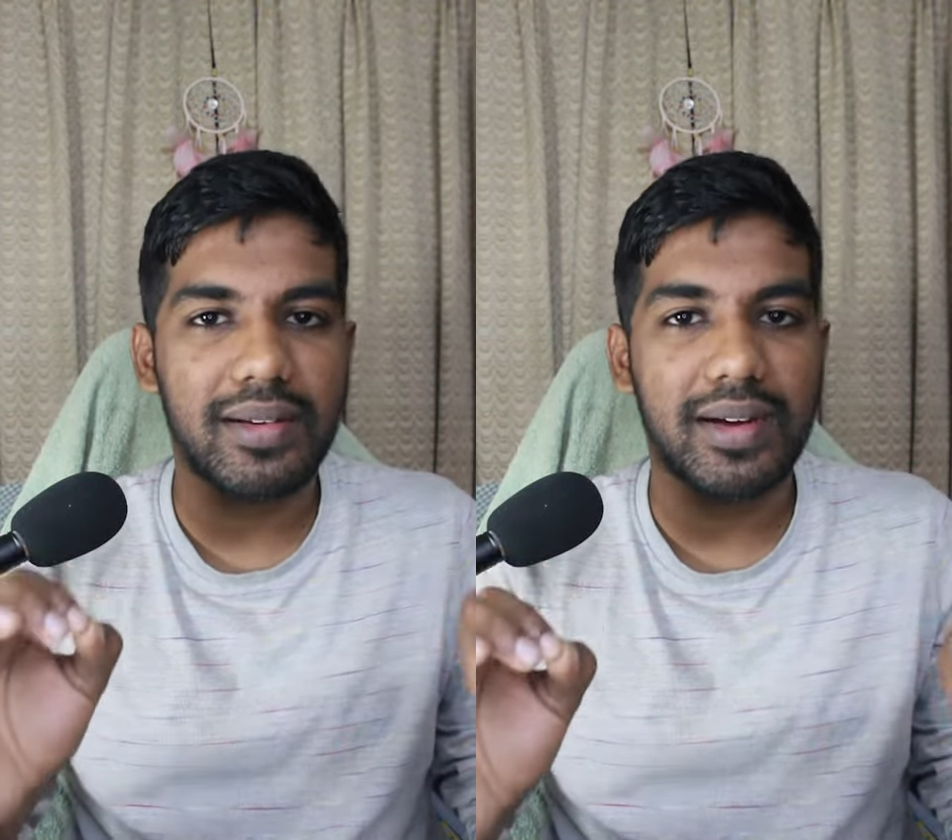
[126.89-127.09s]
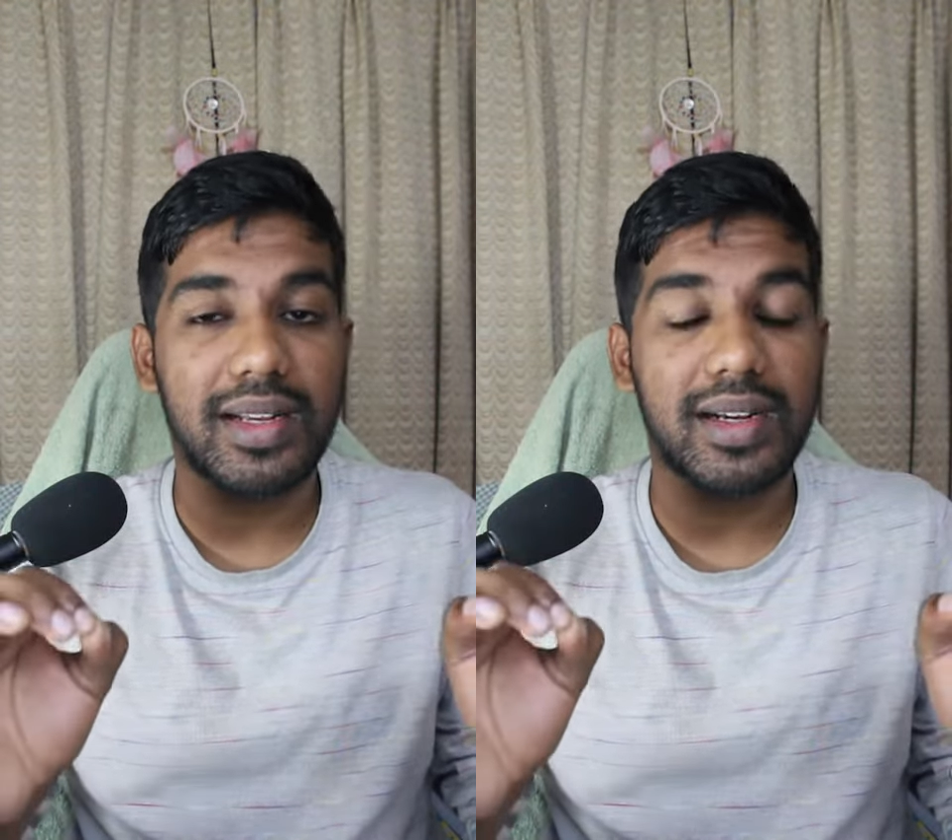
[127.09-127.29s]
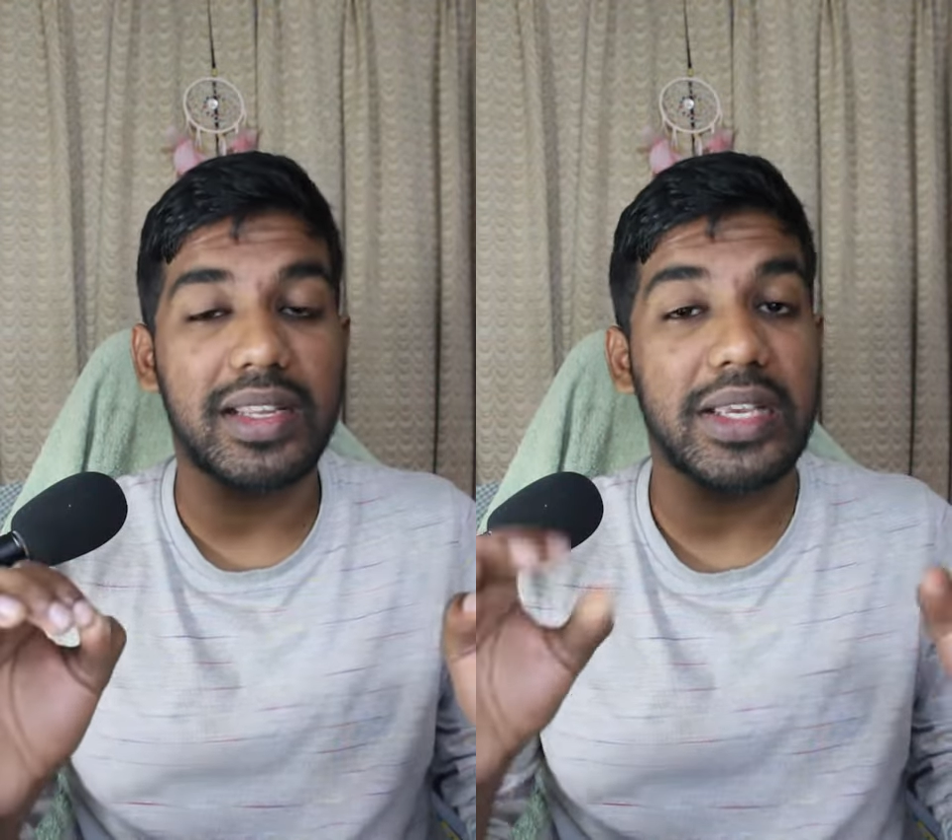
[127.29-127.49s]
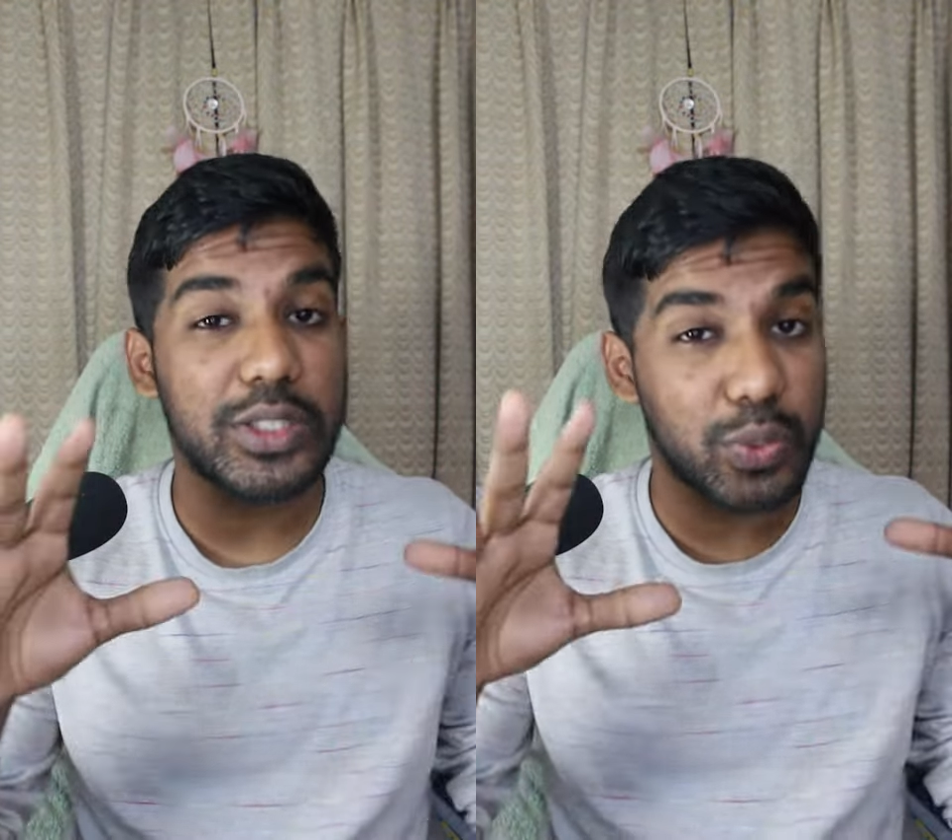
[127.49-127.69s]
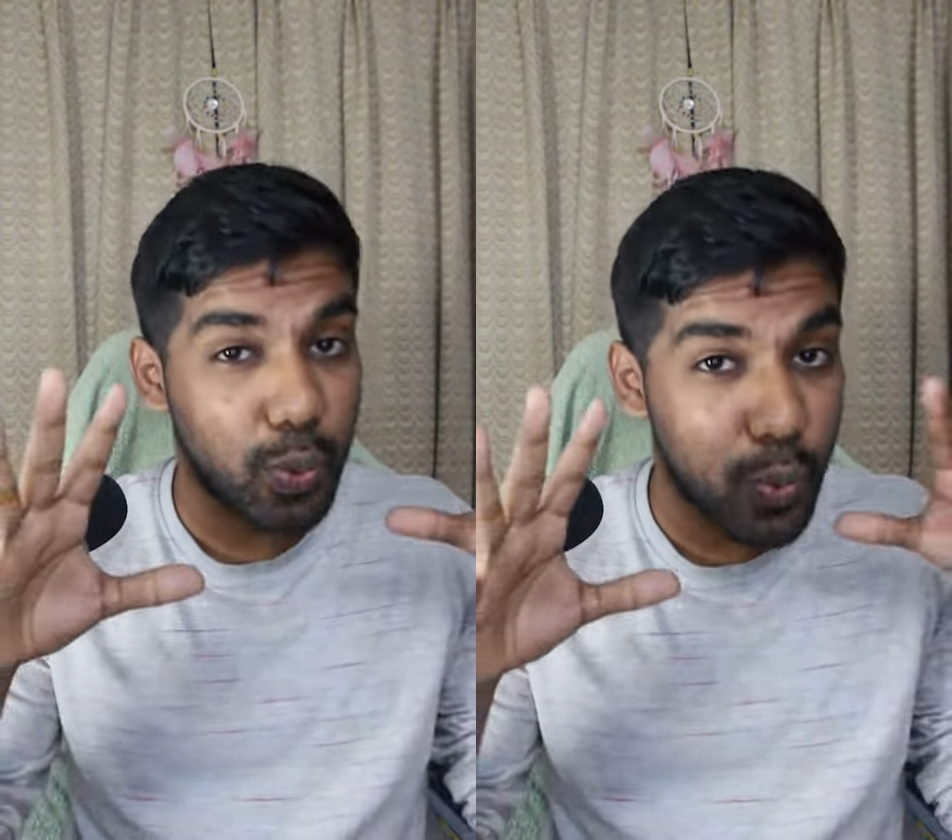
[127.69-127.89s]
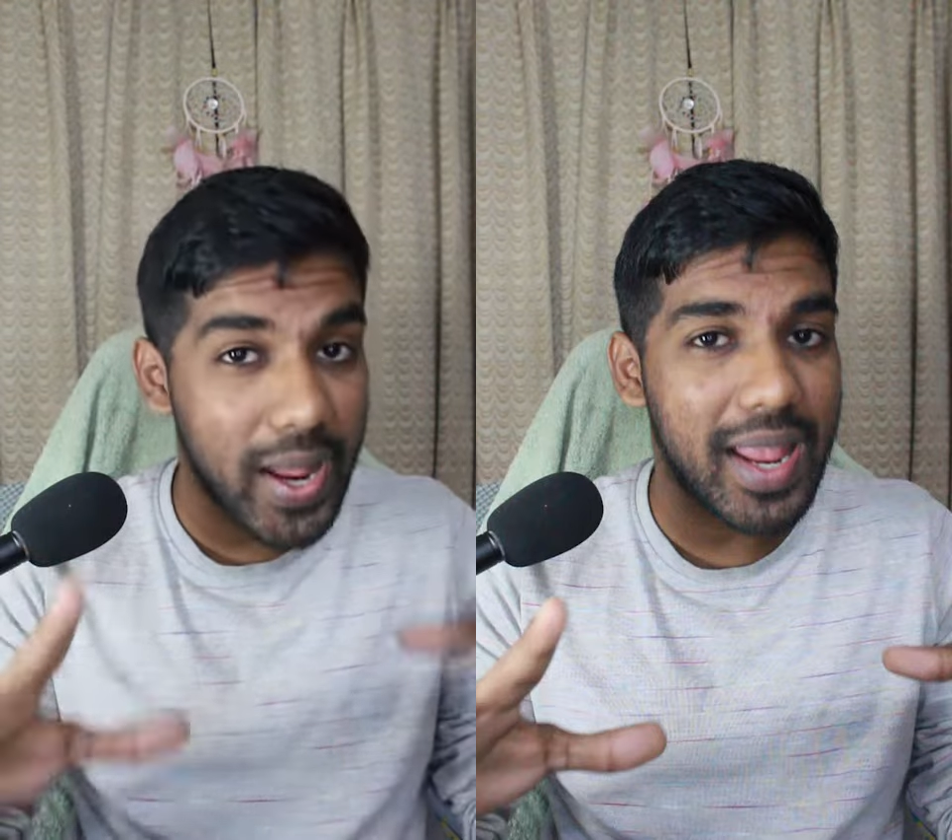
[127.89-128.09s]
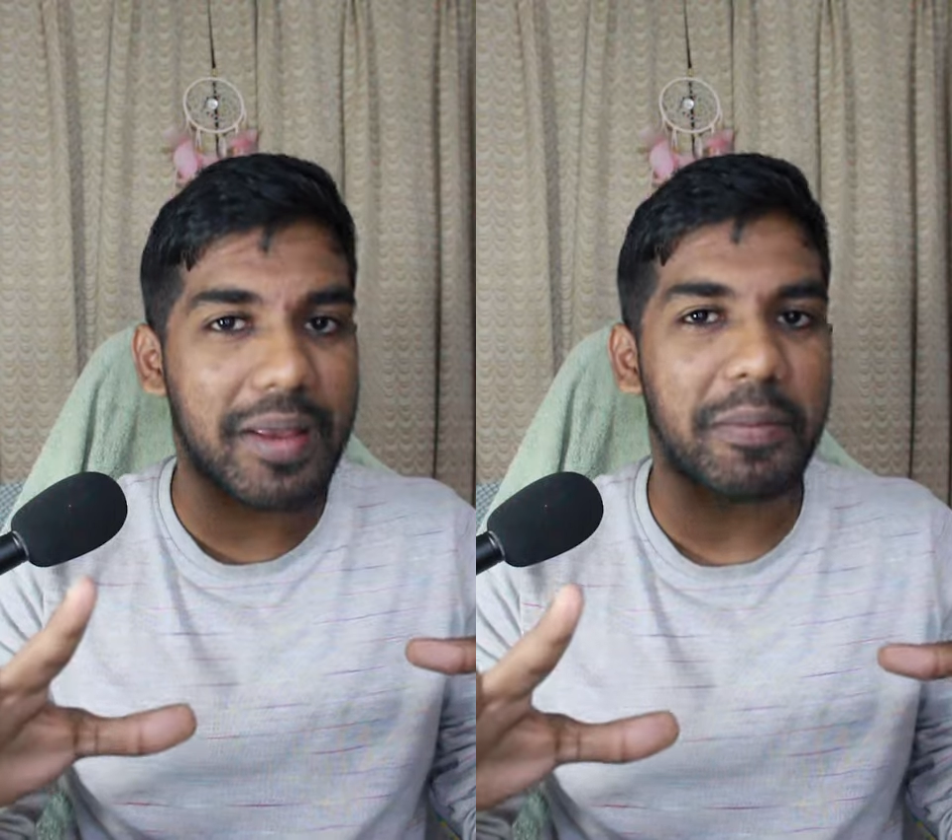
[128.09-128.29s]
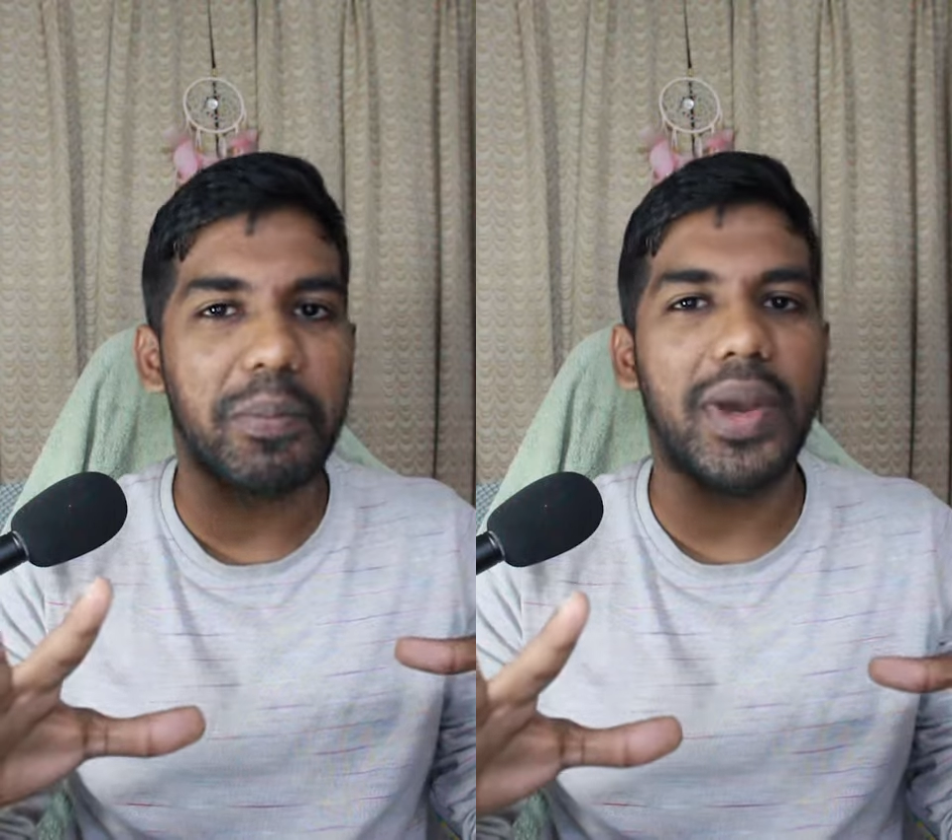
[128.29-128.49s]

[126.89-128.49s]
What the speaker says: return is way